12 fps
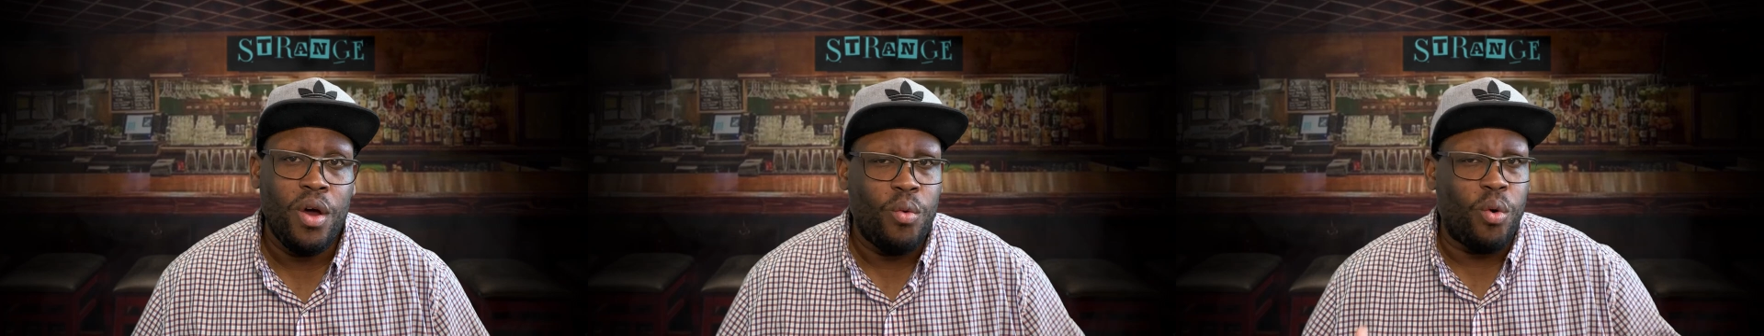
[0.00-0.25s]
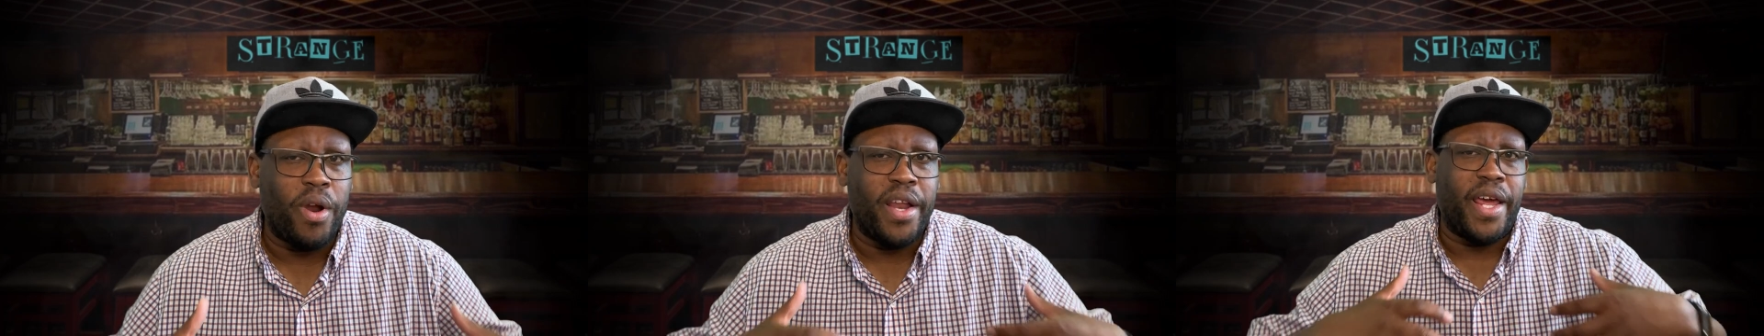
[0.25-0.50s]

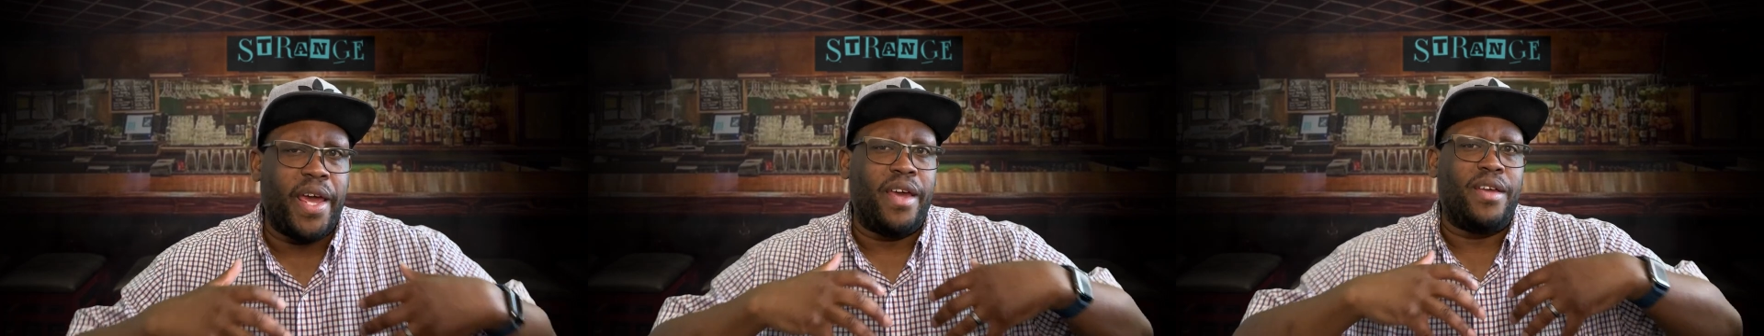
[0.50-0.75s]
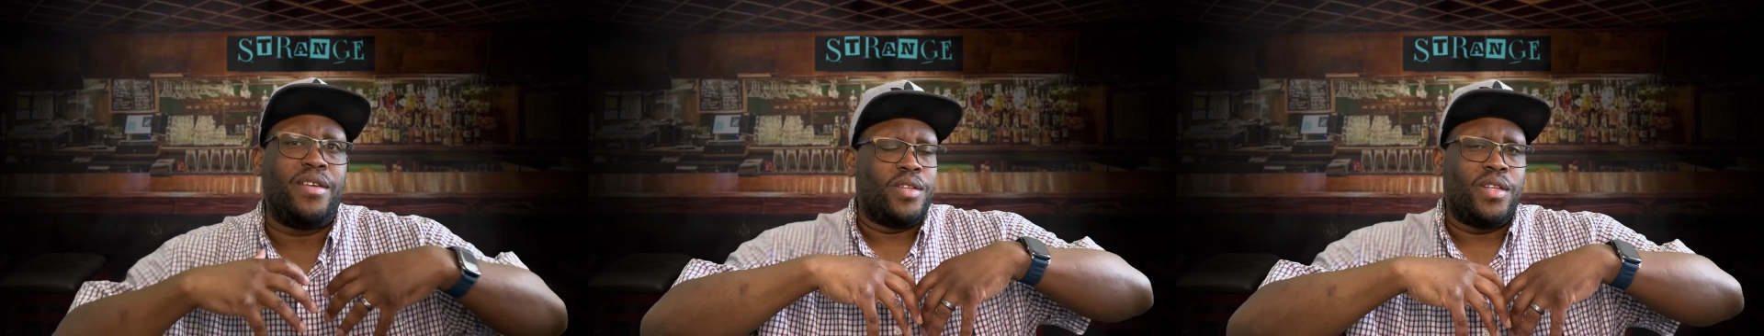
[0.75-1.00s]
were in
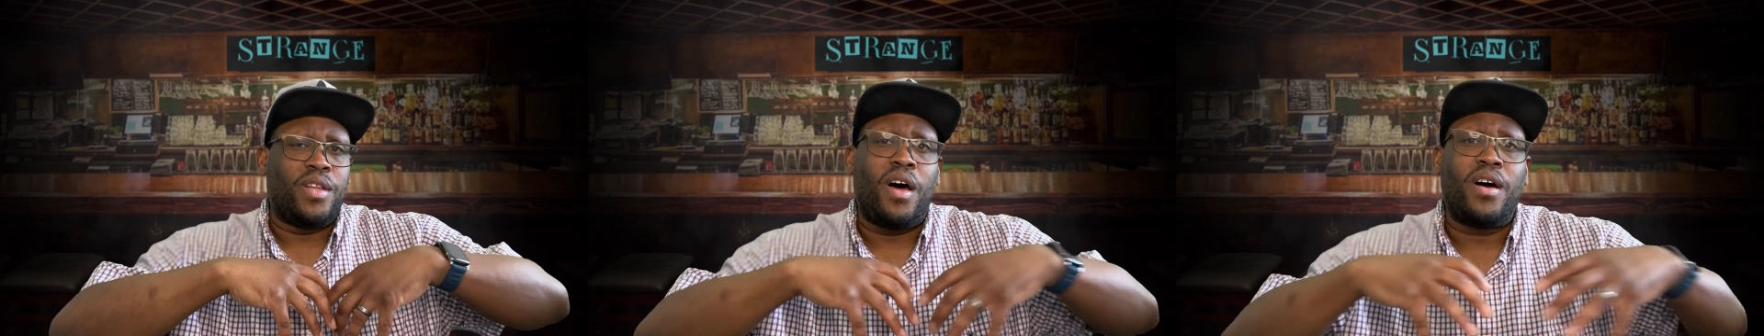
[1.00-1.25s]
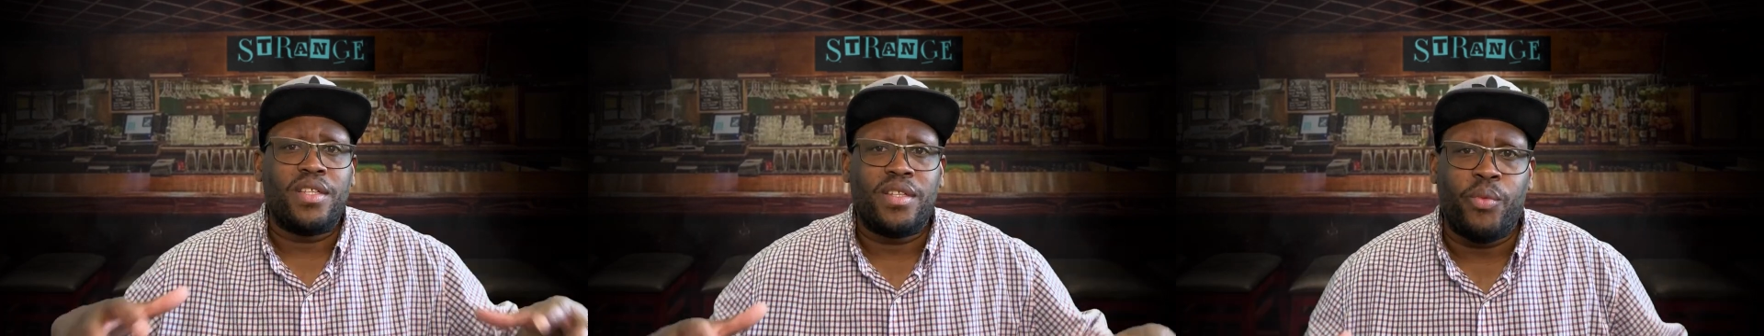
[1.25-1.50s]
a
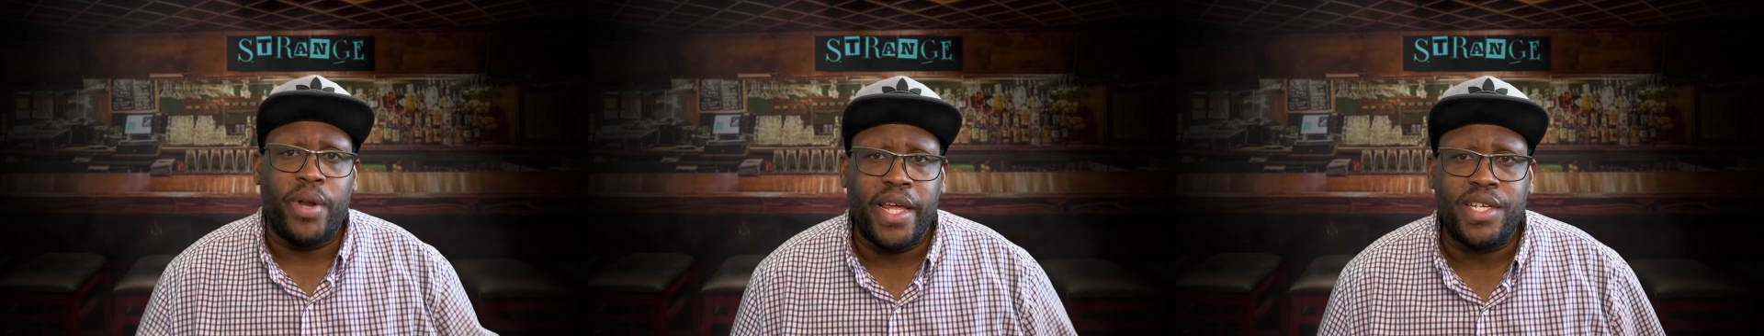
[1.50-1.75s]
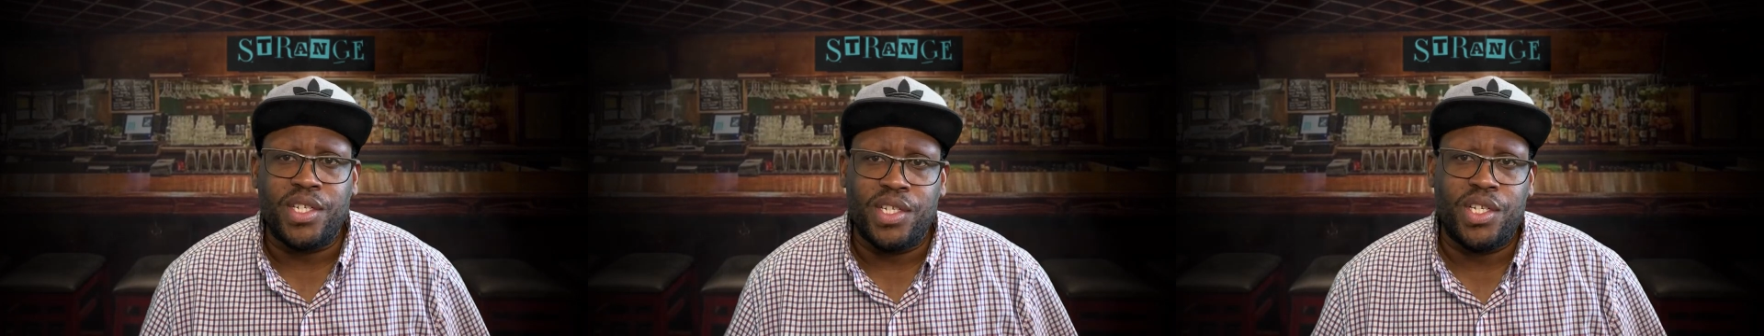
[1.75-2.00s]
long
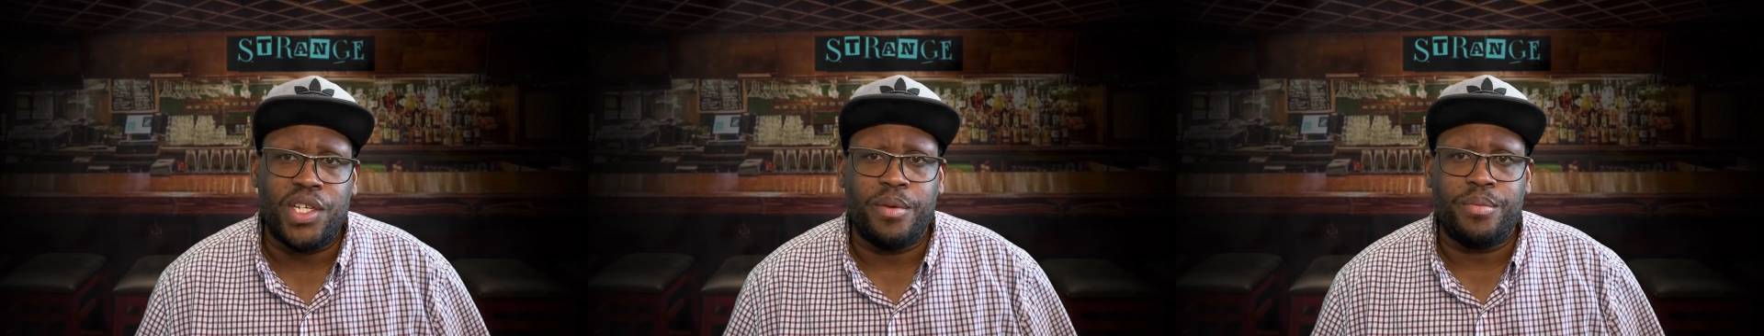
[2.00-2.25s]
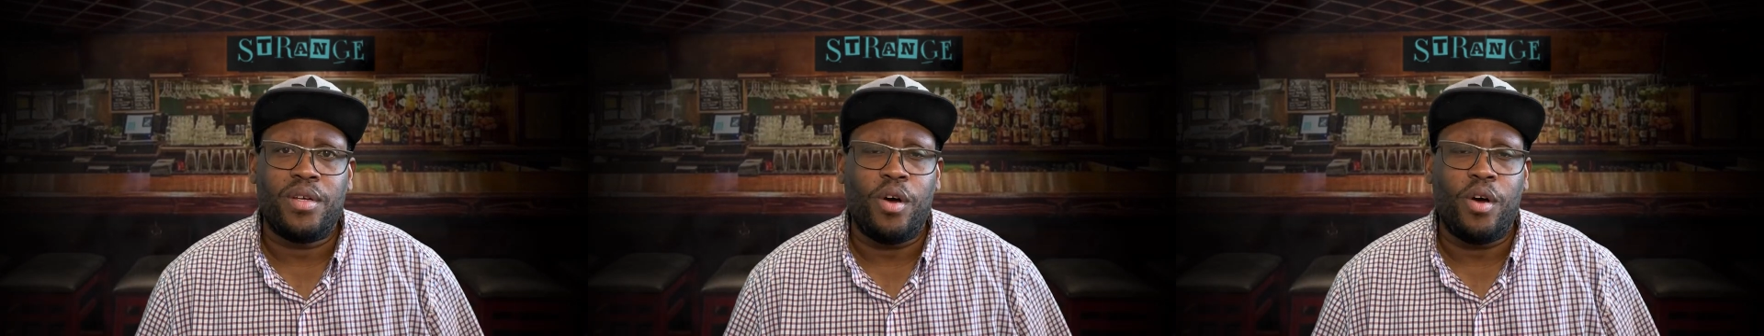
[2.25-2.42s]
relationship,